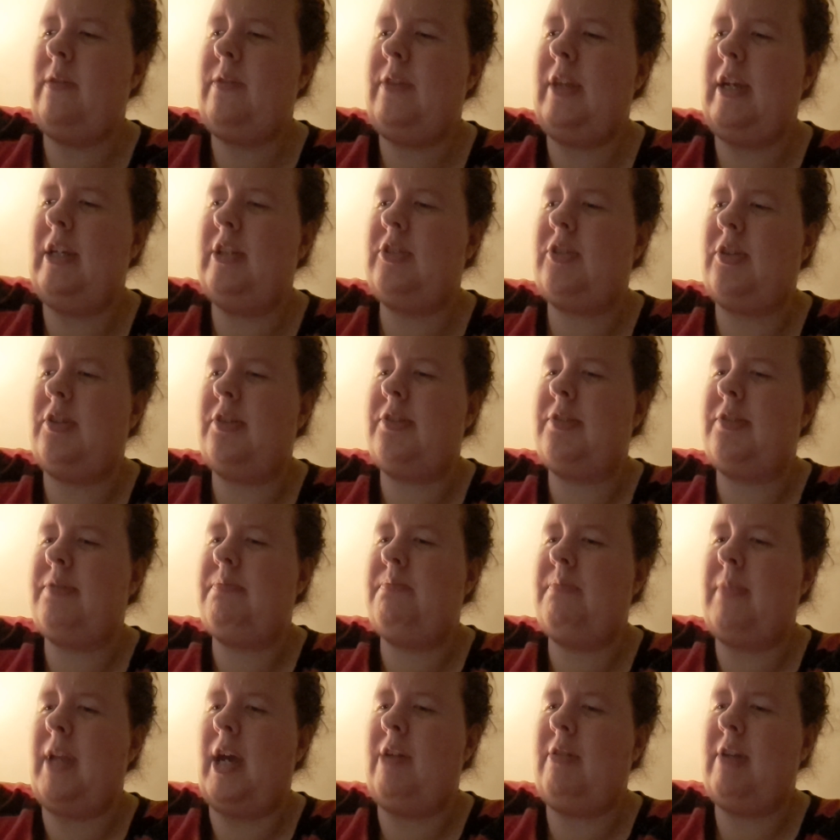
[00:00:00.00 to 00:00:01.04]
that's just
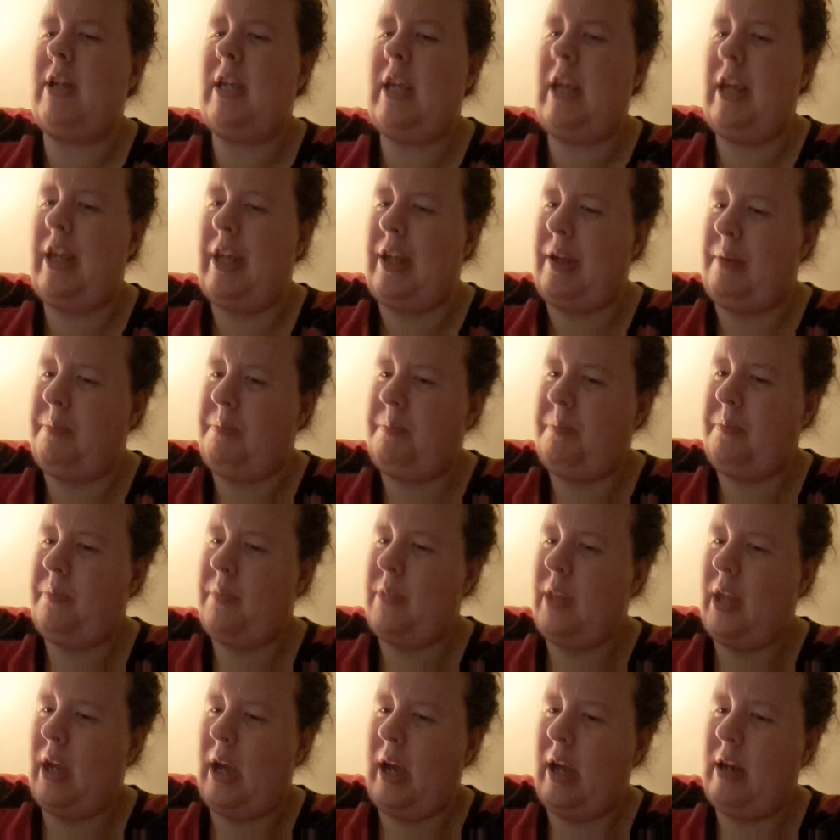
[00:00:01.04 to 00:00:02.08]
how I am.
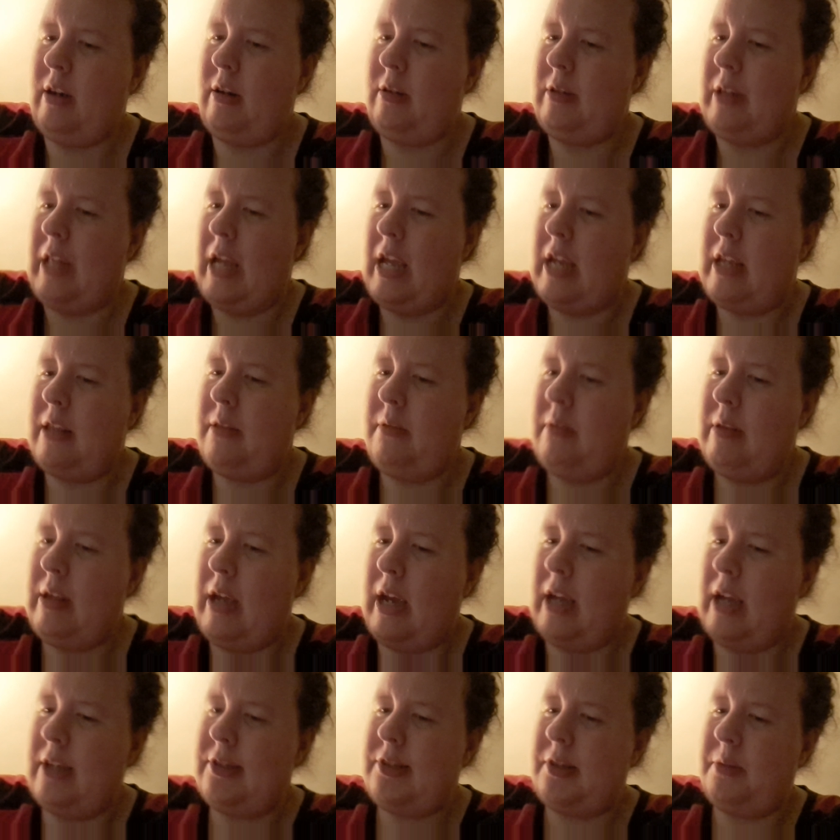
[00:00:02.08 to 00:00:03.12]
I don't like
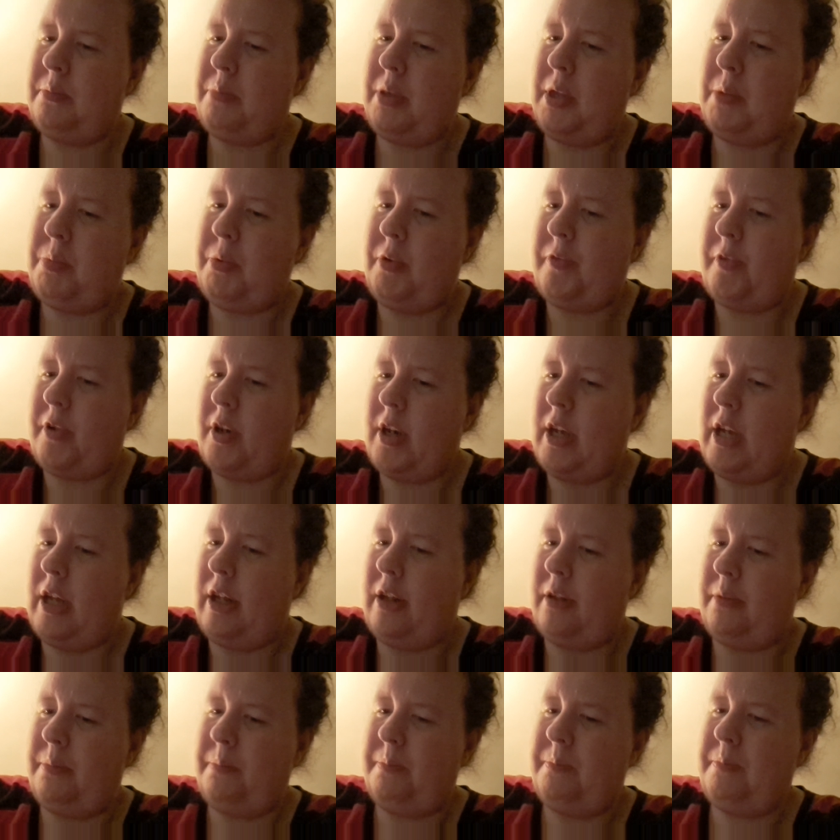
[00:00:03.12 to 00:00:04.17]
asking people for
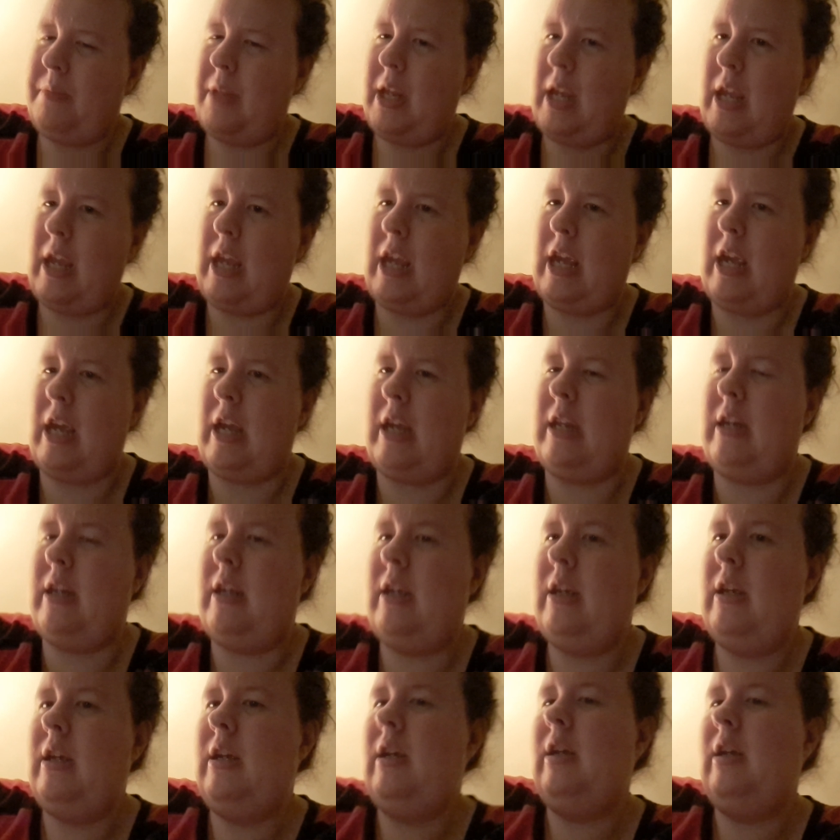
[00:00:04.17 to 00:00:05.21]
help. And
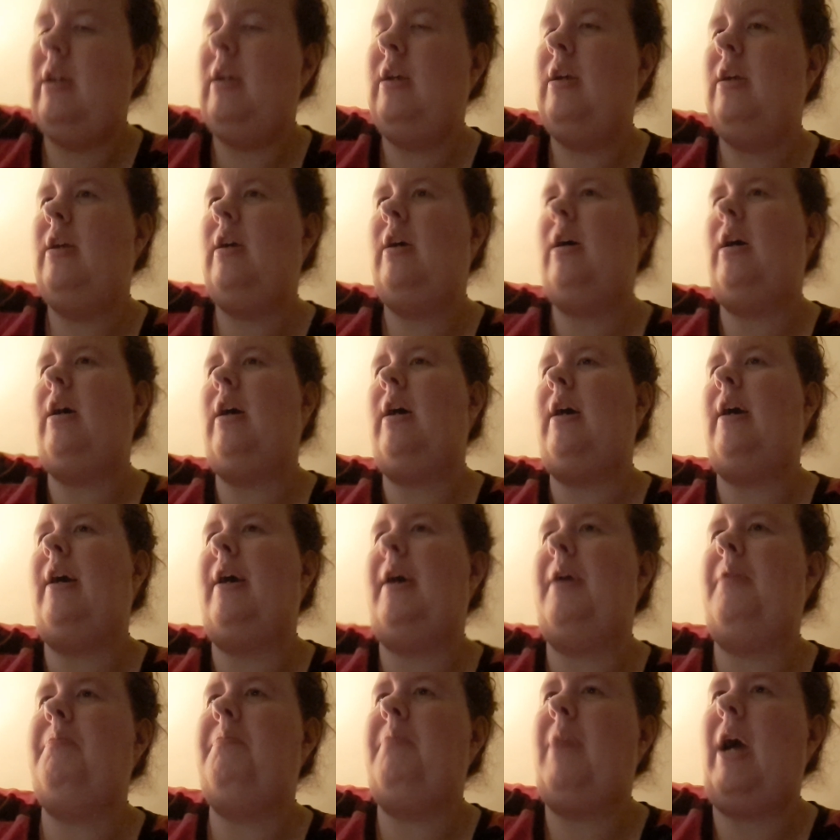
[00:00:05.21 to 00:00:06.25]

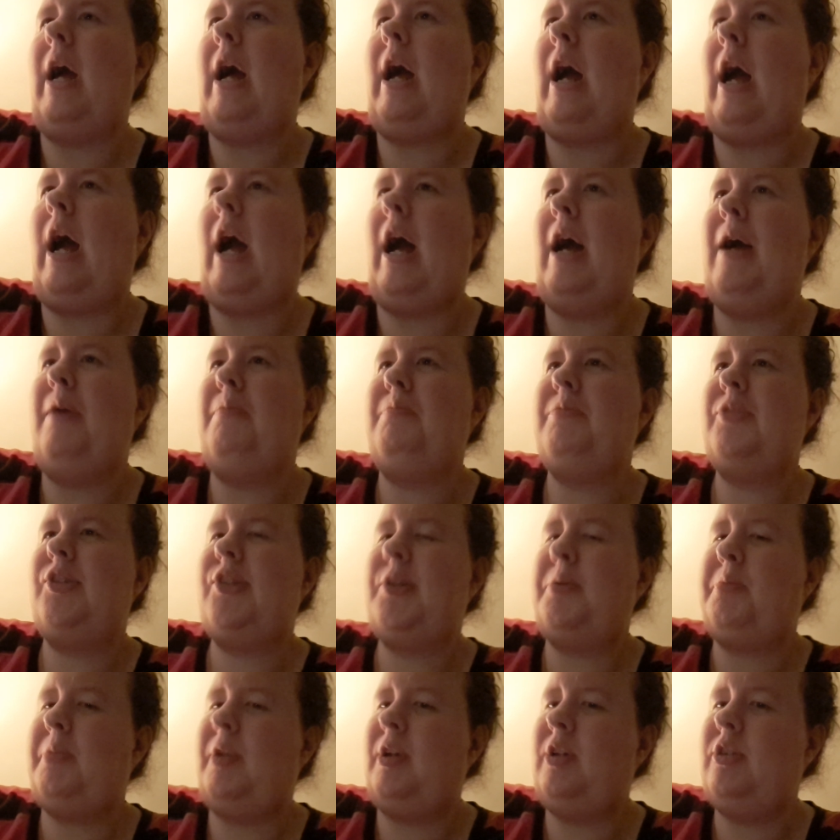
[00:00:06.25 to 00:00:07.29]
um, I'm
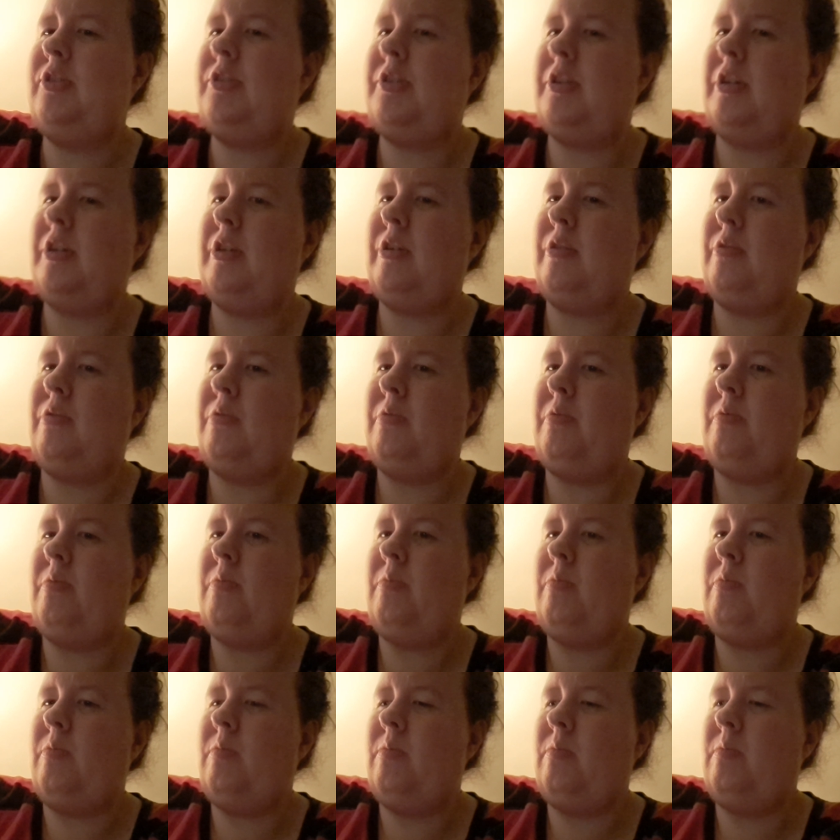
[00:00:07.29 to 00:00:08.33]
similar to
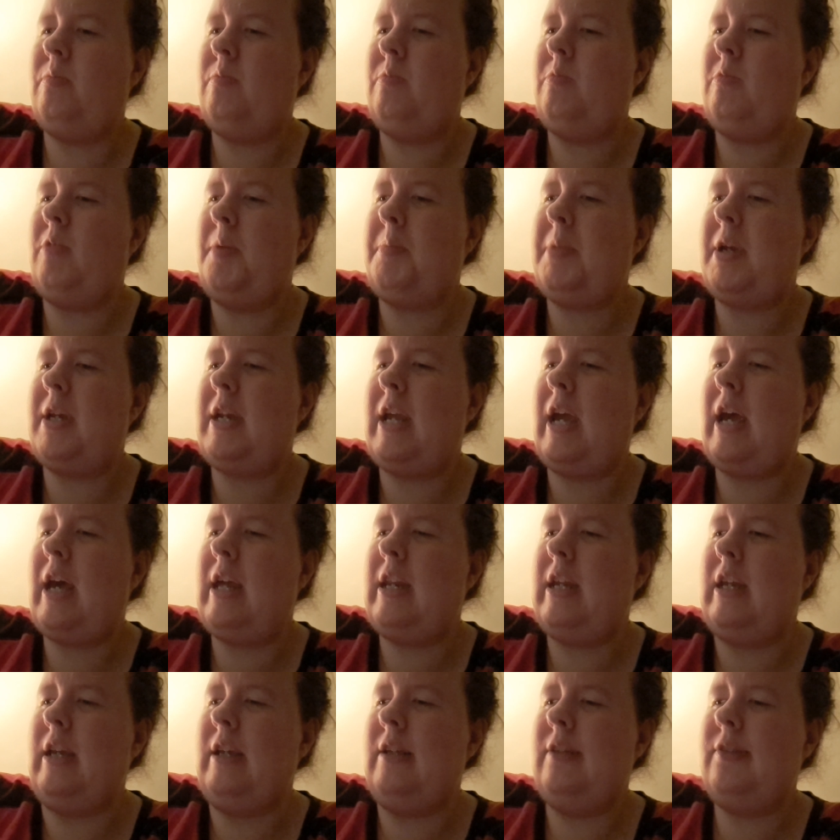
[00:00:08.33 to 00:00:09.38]
what my
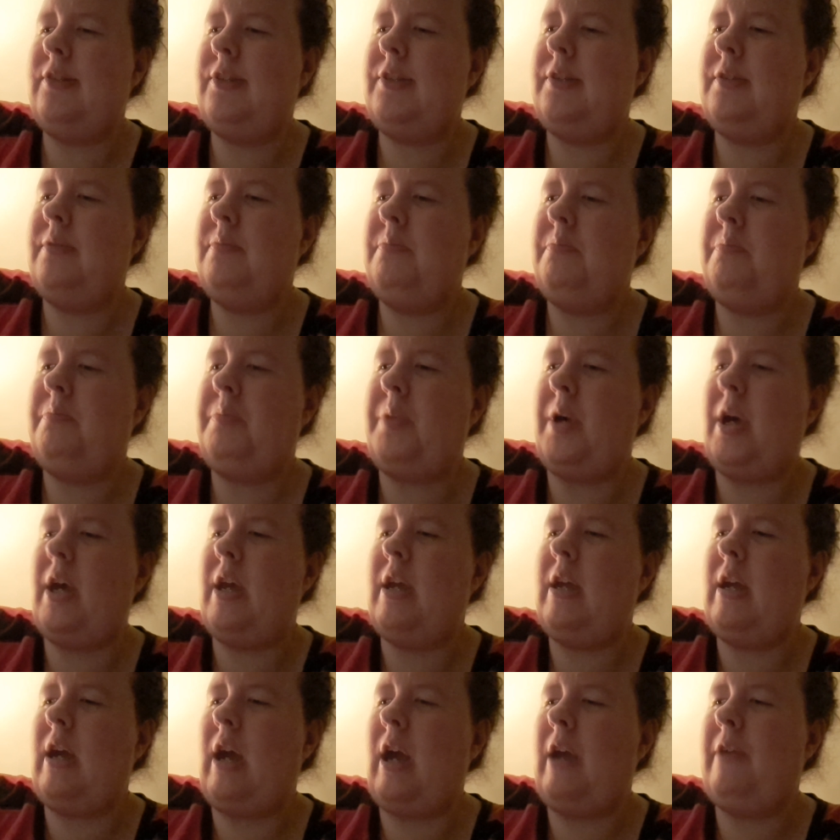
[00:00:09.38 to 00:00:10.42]
dad is.
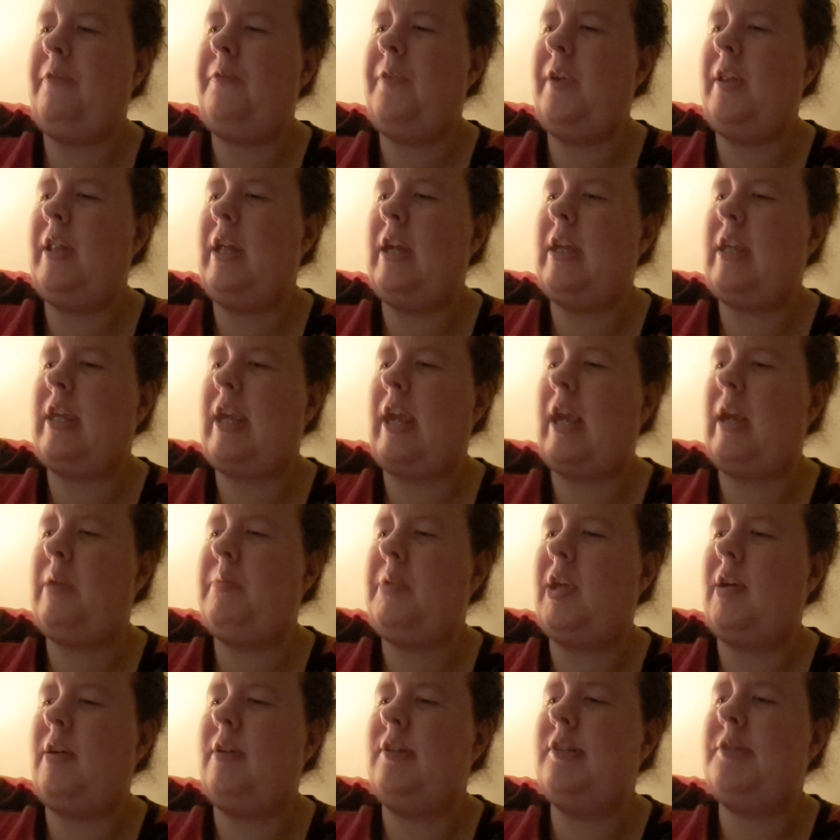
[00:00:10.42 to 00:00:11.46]
But I feel like
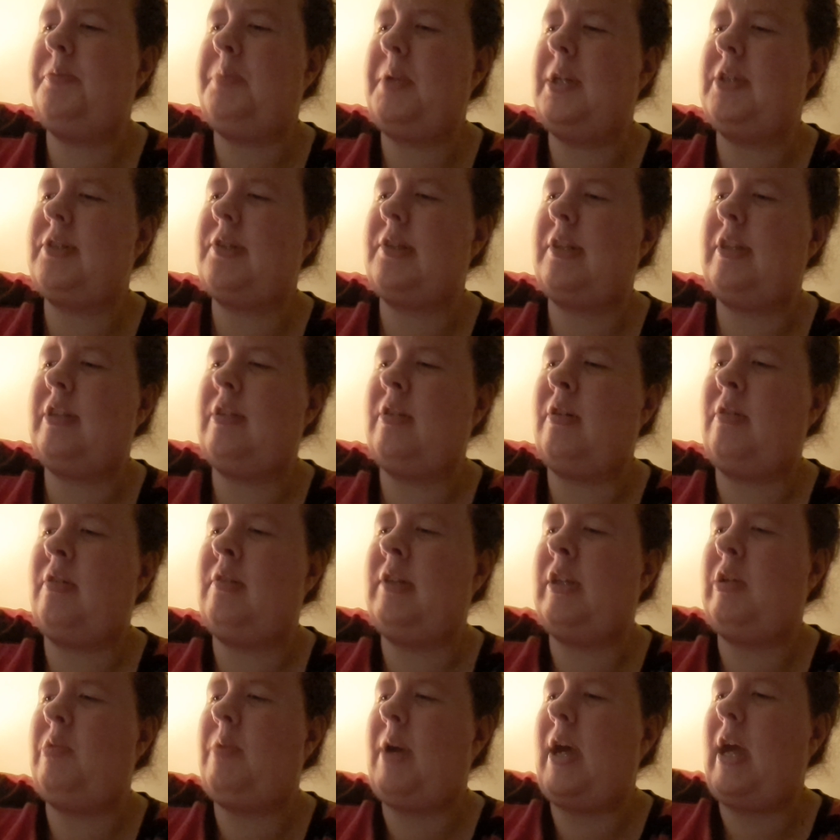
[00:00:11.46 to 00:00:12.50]
Cameo is basically the
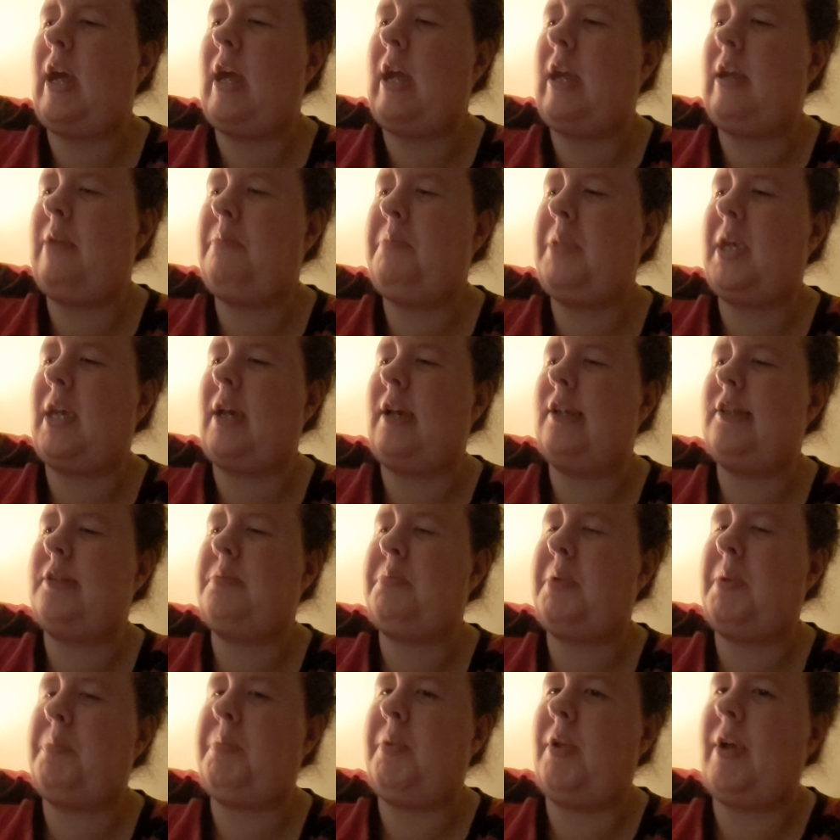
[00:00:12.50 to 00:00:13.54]
only way because
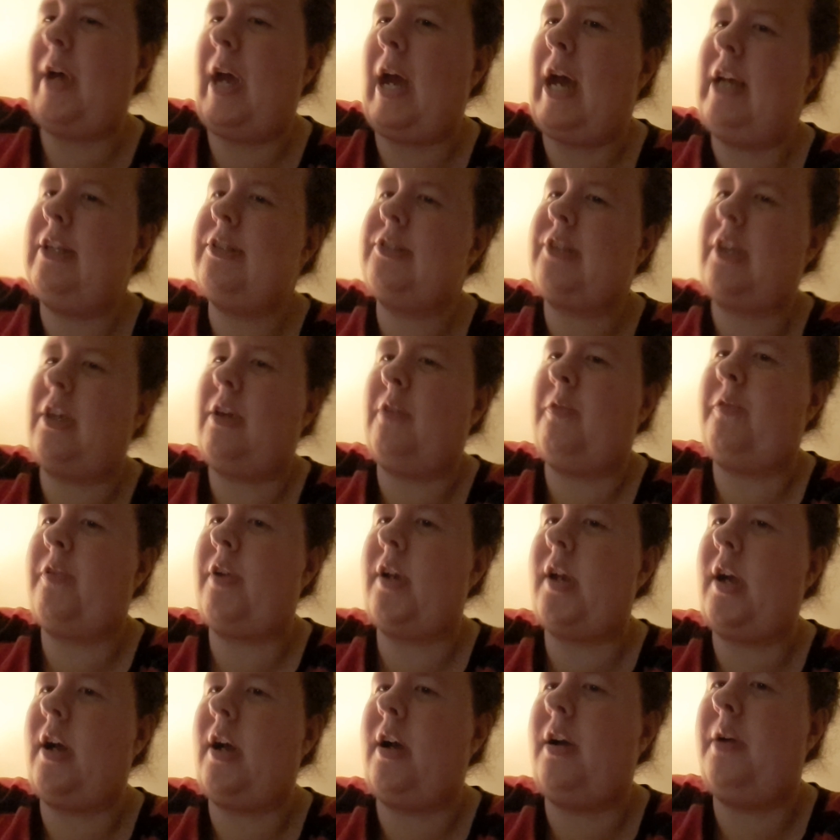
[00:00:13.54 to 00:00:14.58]
people ask you
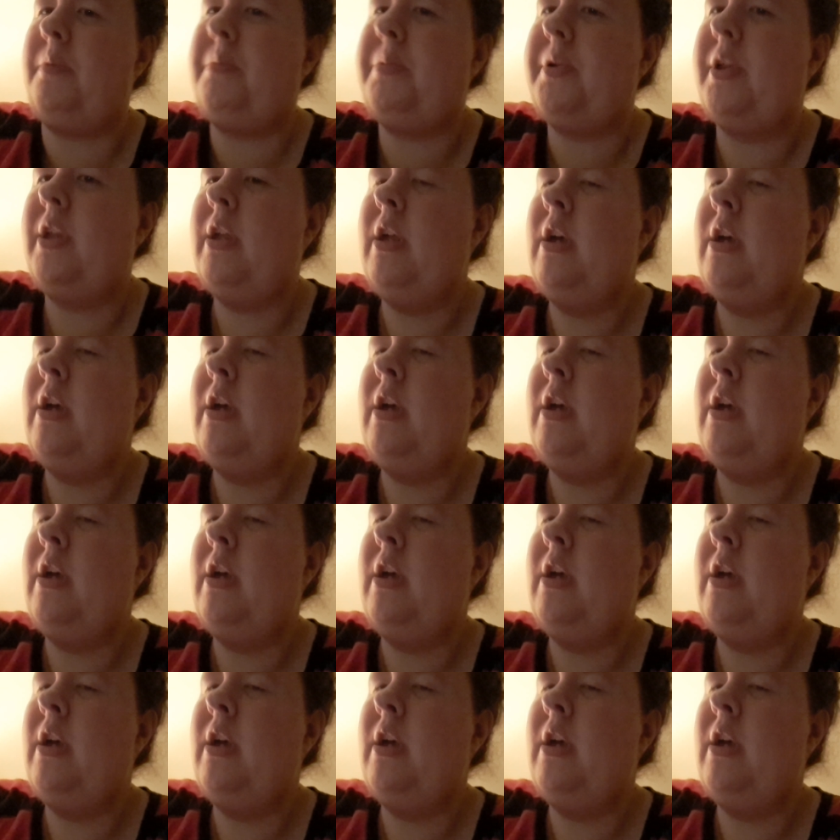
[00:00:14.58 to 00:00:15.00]
for help